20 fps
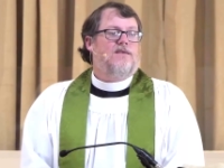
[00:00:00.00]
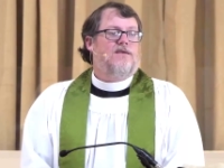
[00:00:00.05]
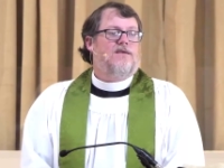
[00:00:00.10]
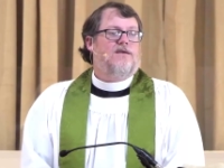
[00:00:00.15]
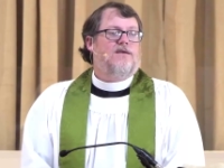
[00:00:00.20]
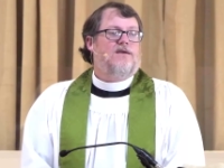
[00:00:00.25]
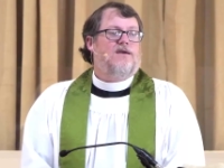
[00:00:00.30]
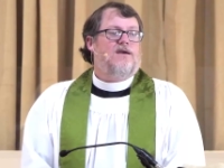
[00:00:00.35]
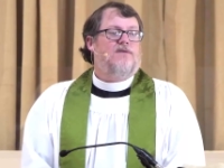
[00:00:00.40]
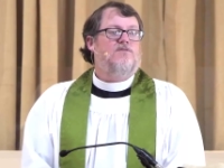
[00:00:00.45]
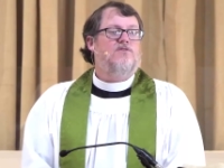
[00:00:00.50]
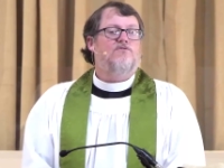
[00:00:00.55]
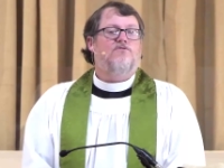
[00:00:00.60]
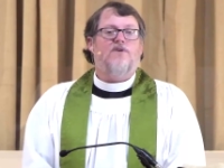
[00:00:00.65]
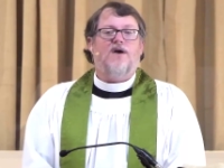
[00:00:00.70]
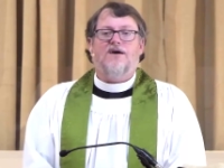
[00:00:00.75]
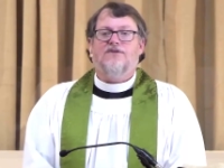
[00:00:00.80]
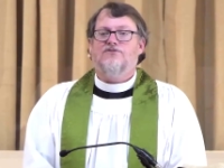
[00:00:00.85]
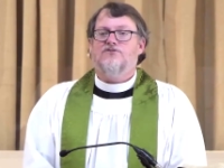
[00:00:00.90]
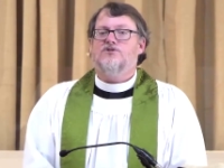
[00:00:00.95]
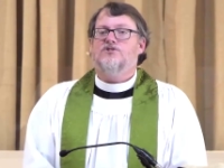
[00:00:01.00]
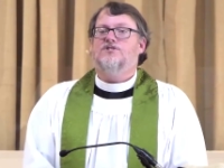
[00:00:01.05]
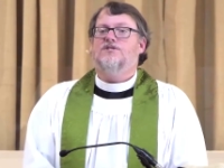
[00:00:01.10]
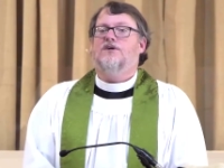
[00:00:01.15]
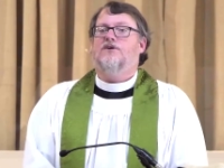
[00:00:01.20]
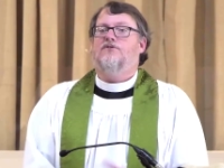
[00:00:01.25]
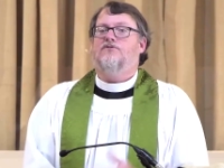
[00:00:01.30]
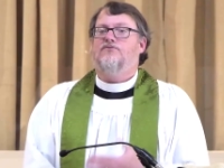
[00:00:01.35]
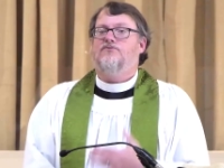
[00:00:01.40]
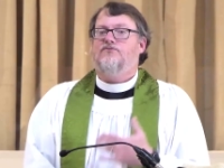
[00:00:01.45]
Have you found
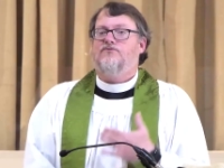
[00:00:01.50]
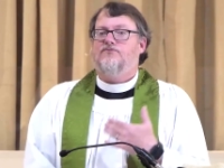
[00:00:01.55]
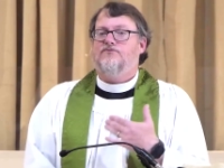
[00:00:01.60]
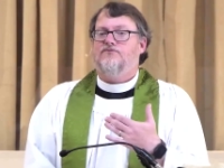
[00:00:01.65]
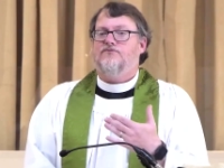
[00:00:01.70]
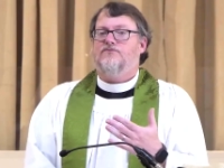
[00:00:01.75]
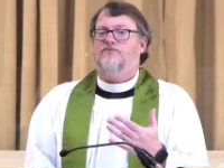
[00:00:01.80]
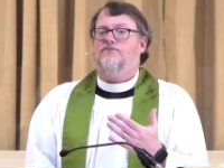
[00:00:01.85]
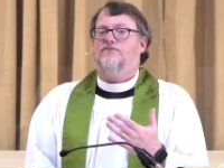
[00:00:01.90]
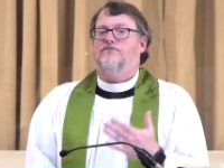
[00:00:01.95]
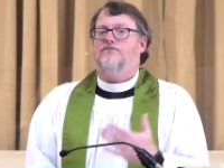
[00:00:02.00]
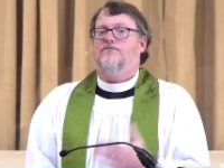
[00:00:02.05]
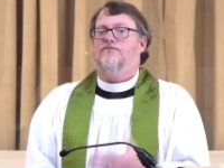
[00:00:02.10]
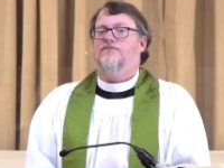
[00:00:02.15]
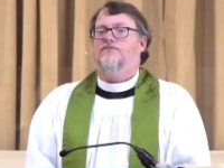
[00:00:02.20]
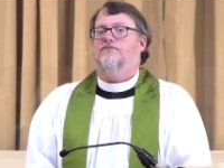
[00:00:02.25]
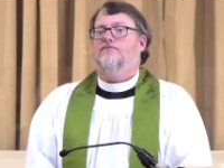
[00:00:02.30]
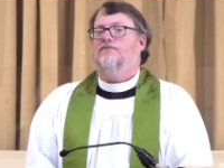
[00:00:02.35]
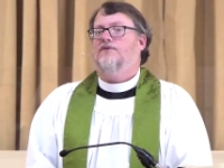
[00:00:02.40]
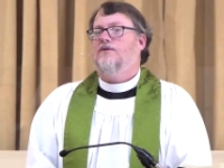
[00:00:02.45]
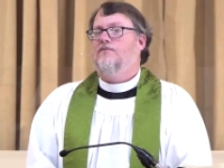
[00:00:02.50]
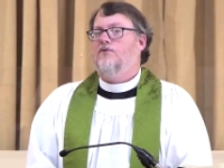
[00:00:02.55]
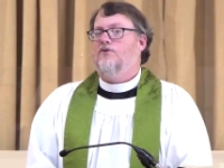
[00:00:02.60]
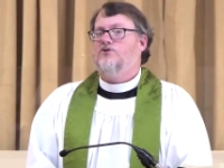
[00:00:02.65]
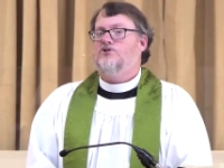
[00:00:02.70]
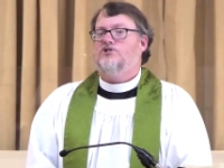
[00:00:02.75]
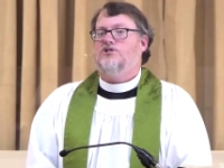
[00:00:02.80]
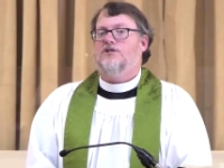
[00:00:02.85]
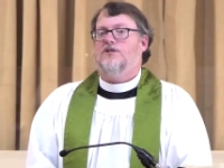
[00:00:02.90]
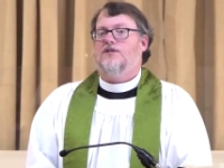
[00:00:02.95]
yourself
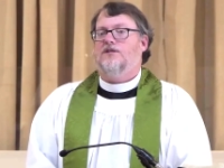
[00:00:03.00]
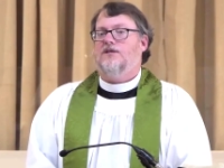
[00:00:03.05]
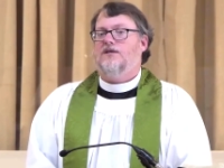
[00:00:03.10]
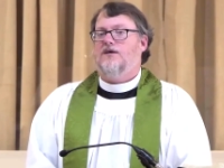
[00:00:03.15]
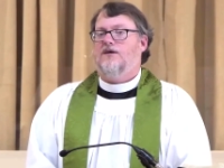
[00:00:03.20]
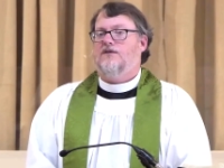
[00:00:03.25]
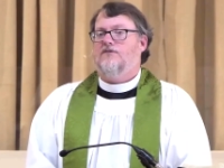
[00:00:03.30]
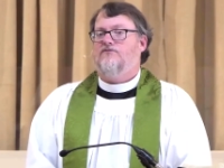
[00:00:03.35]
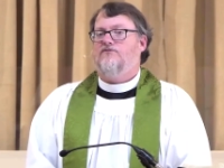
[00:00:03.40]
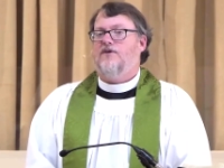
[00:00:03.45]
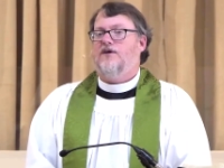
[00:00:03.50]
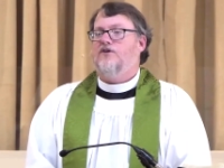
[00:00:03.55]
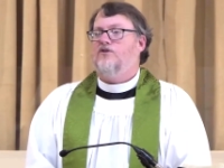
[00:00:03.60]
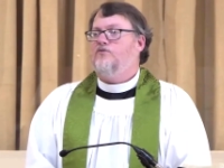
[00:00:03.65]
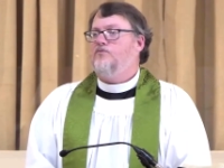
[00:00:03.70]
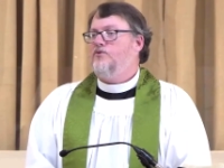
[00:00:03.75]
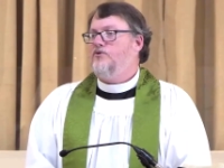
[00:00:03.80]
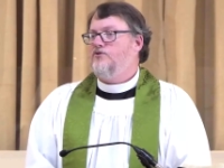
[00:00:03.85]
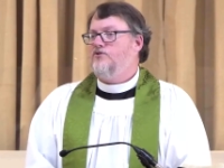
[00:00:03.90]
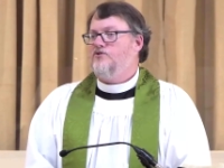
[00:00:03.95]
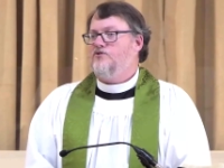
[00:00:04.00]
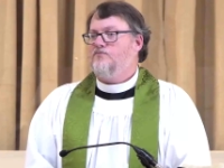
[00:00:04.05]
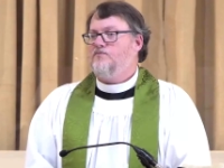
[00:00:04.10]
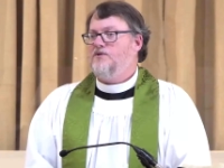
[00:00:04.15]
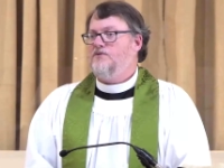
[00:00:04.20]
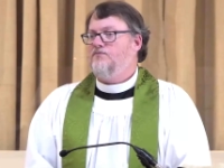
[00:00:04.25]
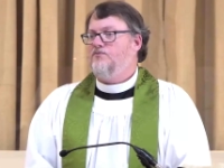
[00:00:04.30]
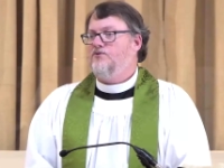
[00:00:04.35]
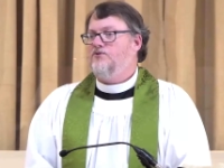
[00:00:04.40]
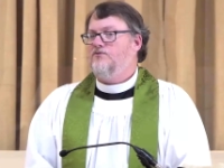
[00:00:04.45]
emotionally unavailable to the
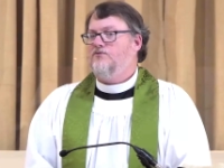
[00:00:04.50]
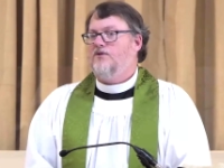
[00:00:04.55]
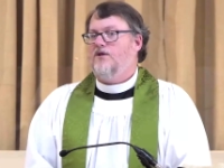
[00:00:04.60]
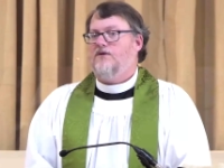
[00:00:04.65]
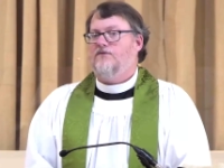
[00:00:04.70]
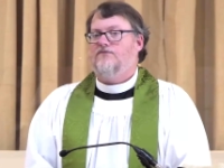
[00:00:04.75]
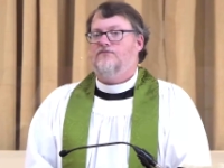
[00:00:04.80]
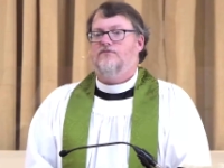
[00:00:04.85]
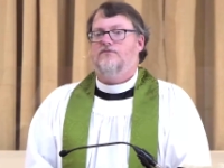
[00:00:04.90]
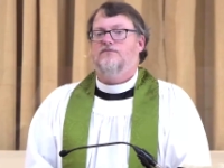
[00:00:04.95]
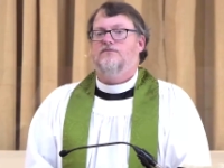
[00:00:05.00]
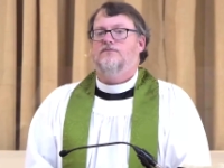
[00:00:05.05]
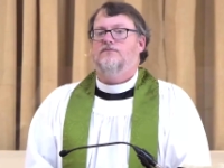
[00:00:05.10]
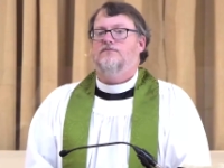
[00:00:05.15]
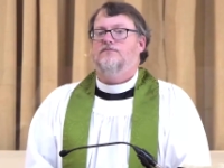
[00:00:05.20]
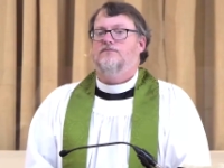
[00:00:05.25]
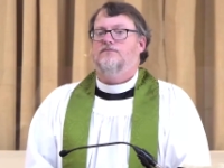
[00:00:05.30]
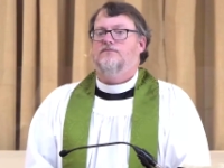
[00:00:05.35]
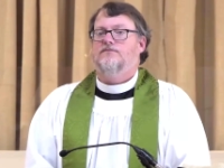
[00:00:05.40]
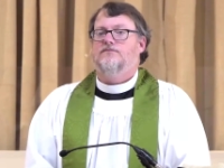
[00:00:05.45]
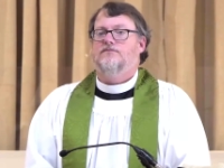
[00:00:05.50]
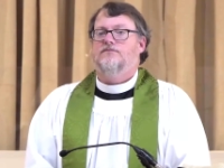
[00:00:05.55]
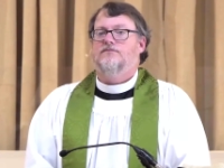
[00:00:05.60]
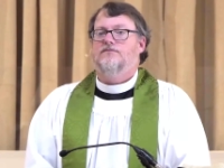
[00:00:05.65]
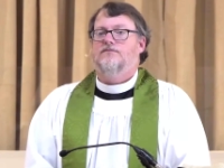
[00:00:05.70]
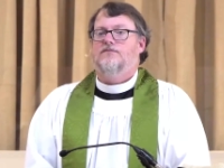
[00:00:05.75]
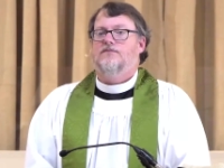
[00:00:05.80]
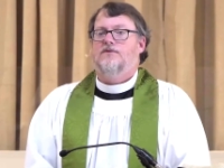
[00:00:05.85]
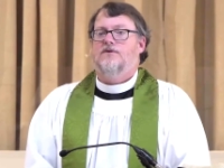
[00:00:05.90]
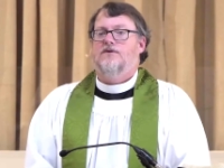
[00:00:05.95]
people you love?
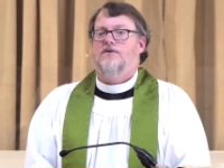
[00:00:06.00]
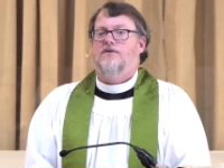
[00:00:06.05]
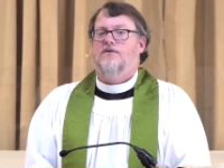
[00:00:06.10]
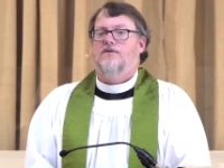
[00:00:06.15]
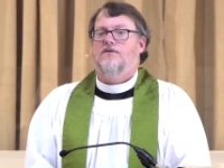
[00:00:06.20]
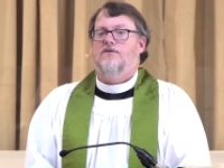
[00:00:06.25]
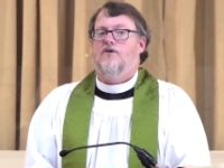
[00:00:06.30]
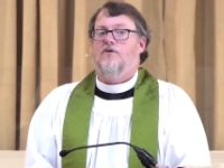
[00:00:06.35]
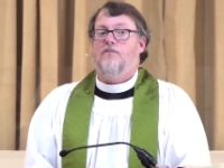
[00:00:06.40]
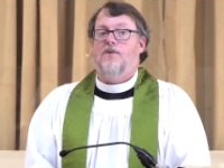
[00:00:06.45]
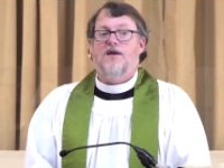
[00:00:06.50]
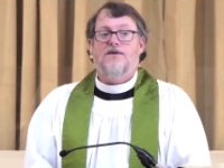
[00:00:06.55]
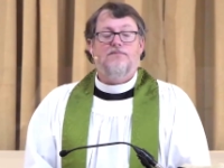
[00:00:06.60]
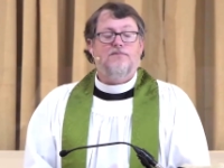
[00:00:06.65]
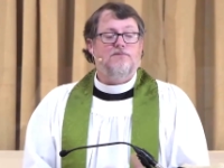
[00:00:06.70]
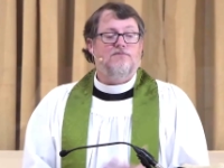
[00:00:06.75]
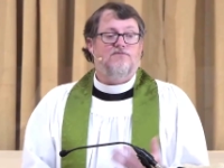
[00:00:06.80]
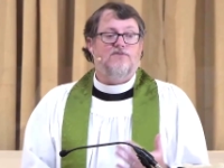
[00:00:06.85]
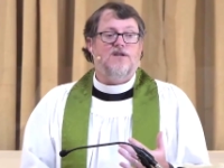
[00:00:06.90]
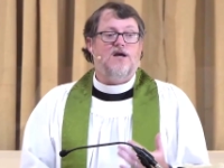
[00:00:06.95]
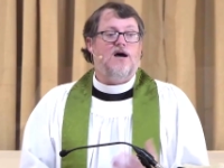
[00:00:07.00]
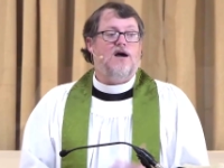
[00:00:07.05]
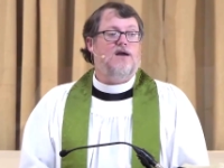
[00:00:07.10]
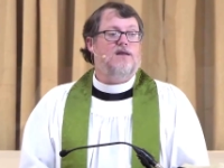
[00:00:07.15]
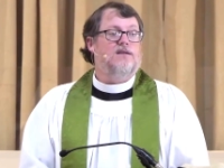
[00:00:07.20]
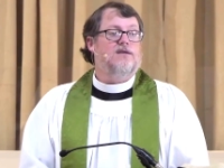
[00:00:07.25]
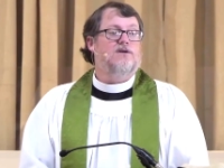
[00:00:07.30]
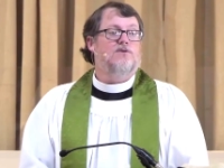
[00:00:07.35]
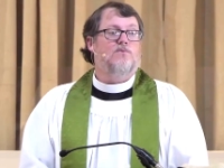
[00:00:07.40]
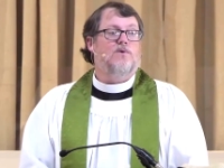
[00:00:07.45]
Or maybe even
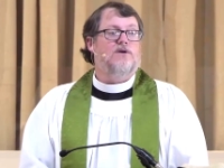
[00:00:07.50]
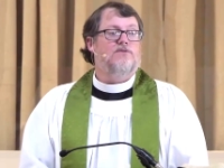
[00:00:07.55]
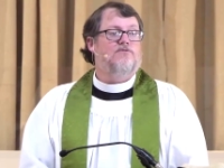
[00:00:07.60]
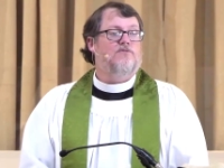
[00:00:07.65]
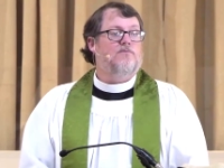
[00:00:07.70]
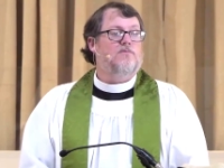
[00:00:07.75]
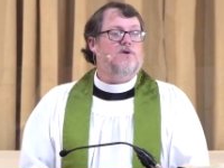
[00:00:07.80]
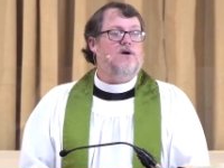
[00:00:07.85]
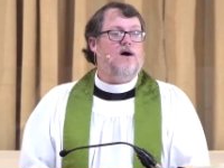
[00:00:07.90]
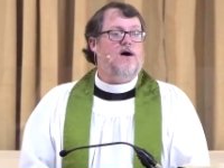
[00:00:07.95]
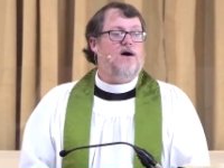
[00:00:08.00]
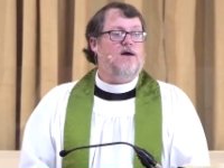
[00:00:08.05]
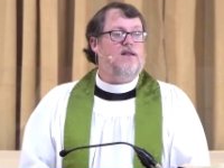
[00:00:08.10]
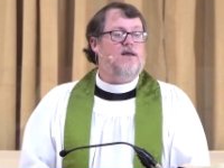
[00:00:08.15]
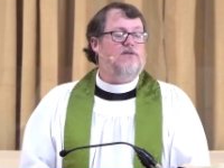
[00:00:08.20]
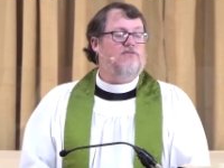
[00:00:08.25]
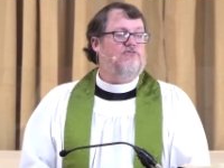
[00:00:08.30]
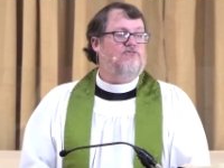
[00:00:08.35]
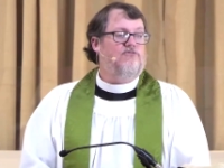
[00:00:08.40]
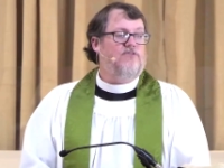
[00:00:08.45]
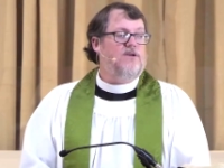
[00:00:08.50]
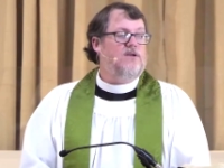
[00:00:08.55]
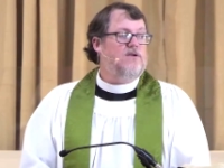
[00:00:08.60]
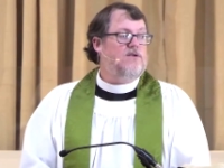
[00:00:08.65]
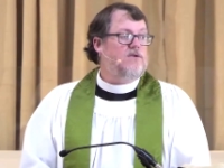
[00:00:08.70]
hiding away from God out of fear?